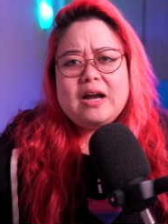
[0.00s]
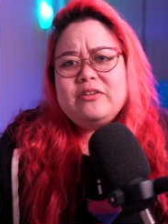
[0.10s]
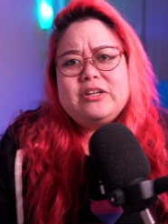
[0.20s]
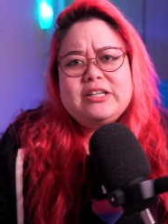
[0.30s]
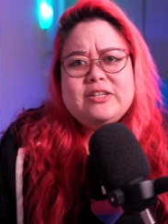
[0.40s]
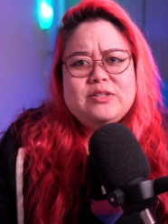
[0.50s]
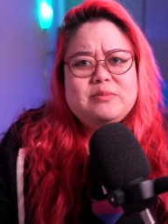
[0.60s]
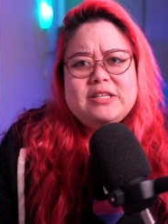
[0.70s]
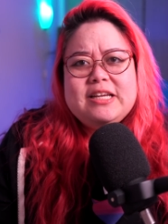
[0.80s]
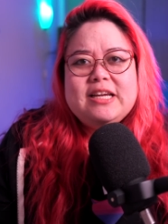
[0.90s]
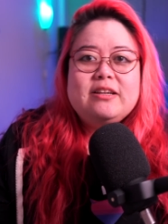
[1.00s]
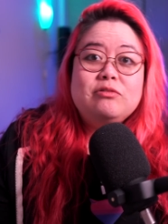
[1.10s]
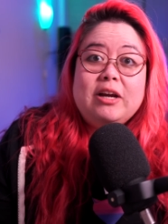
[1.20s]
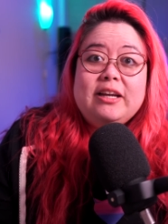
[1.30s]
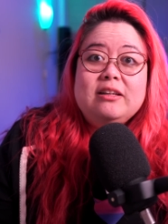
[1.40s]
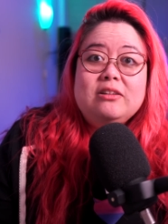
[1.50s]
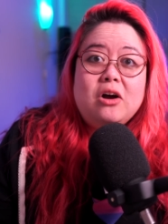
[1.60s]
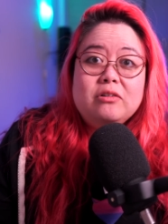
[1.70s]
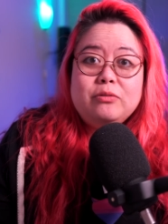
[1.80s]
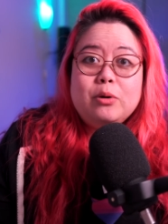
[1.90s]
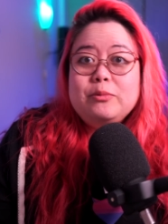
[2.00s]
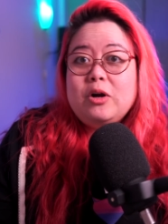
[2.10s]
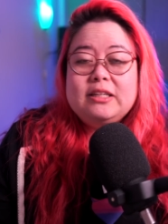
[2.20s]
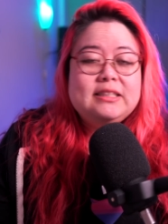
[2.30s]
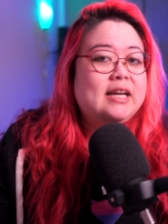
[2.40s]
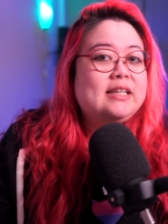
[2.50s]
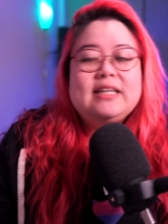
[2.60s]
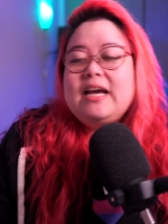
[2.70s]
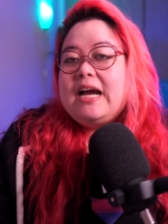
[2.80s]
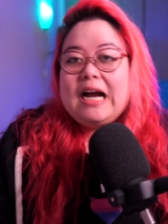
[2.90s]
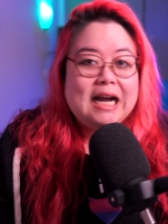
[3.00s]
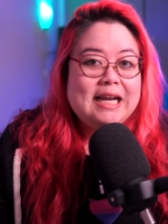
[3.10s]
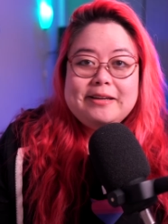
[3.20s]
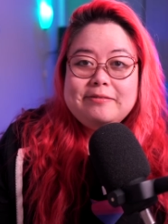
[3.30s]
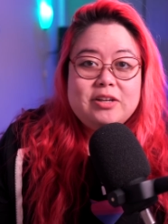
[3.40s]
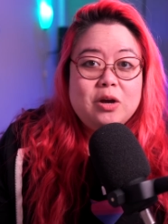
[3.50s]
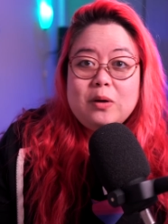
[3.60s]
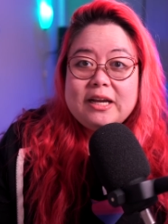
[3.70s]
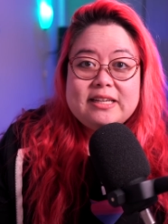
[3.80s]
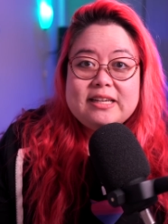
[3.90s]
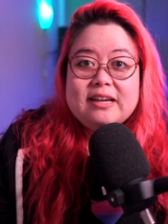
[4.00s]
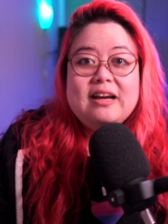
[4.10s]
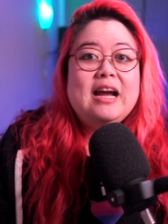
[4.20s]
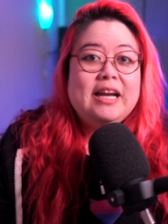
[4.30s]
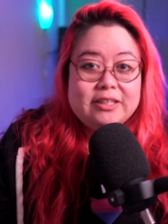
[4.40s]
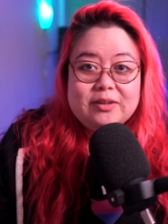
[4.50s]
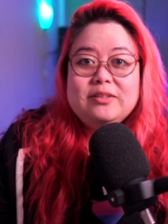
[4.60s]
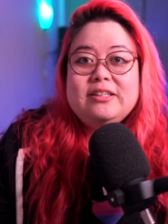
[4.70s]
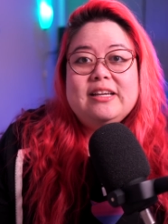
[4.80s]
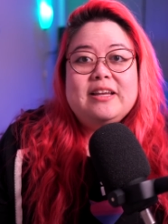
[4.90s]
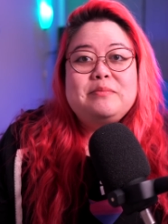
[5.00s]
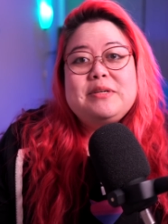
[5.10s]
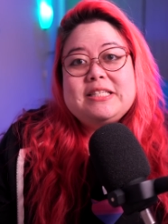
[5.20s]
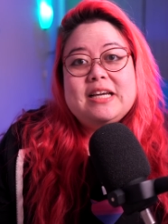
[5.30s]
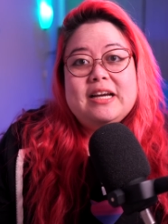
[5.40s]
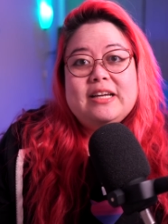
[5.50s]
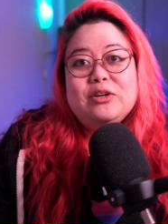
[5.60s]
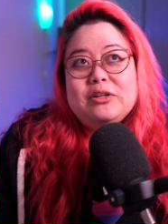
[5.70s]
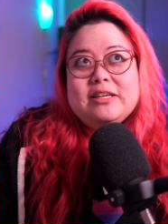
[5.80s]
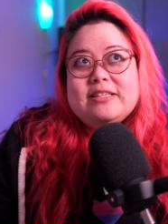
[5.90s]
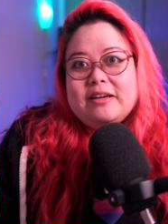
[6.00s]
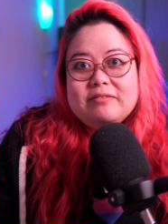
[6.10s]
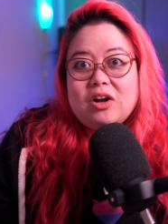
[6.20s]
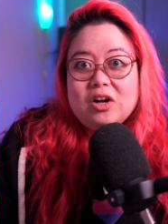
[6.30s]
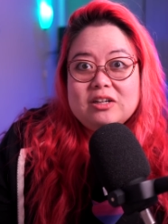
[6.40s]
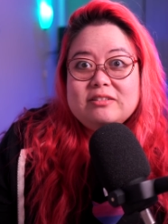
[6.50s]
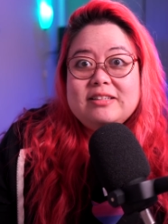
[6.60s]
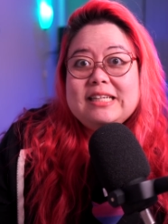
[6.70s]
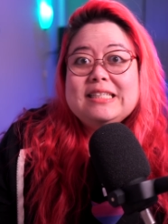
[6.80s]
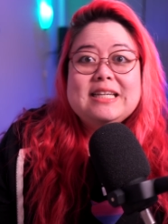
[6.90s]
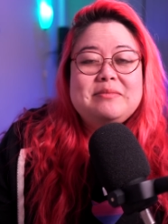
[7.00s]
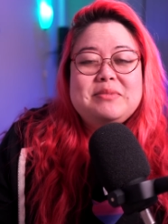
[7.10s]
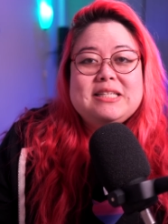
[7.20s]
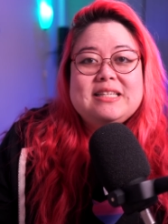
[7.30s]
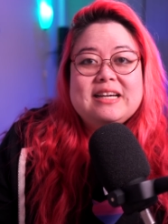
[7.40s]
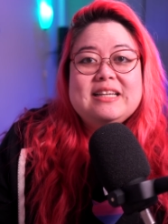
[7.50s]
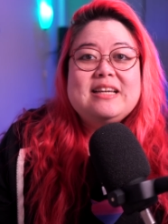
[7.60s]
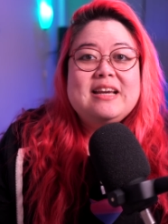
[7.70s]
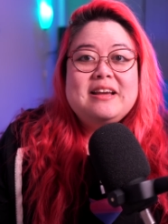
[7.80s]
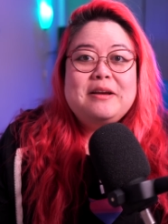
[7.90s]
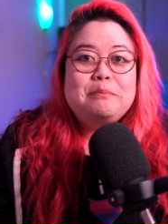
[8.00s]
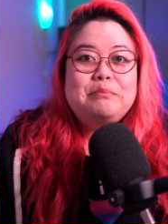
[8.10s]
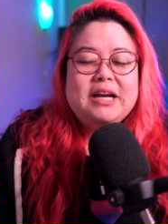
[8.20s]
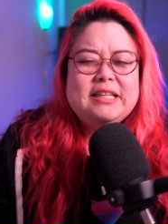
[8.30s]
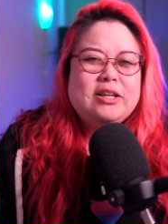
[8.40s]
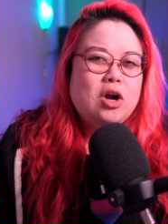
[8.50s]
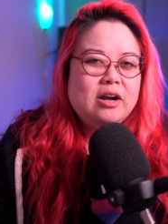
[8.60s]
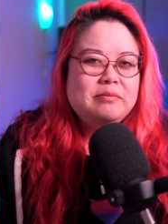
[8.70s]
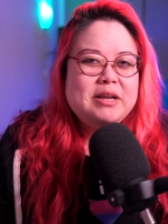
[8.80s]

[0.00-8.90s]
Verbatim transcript: how good is Obsidian at writing long form content? I have no idea. I know that it can be done, or at least I've heard that it can be done done, but there aren't